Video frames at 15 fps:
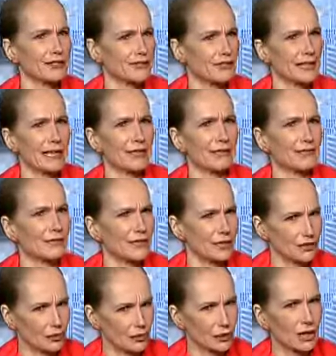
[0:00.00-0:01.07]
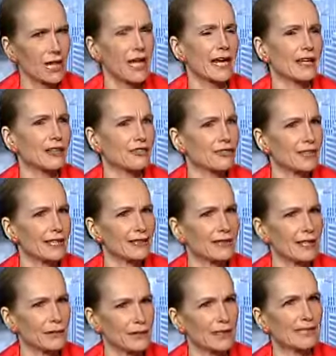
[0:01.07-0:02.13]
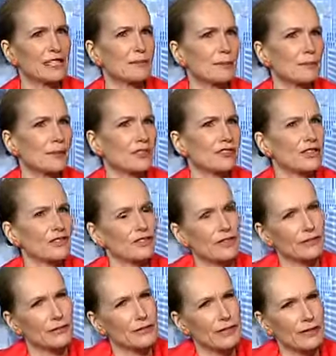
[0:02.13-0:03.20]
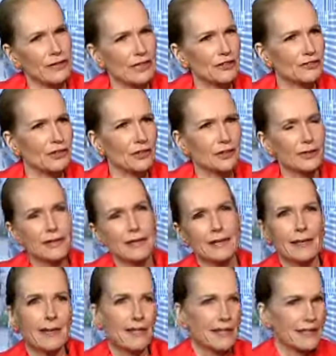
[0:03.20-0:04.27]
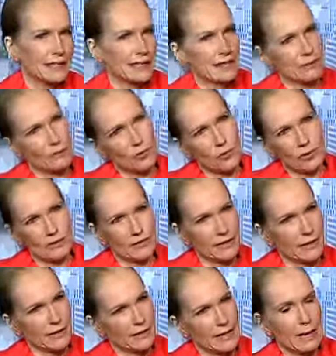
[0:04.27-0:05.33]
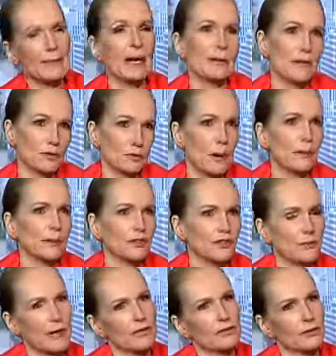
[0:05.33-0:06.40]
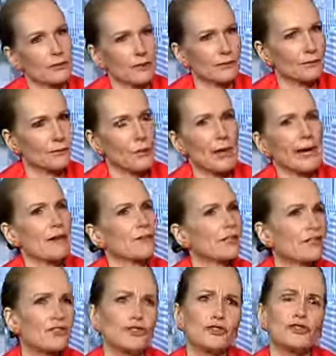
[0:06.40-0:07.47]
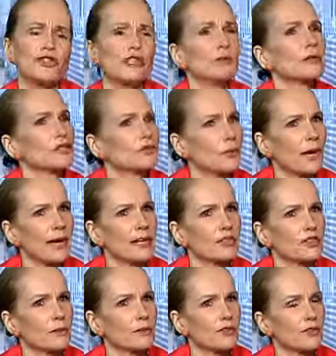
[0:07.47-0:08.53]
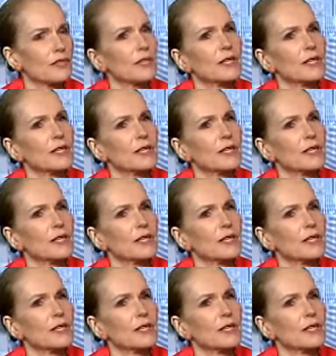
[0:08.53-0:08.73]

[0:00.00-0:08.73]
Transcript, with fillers: that they've internalized that it really needs to be business differently? Or are they still thinking in more of a? I mean, there's probably a spectrum, but what evidence do you see which way in terms of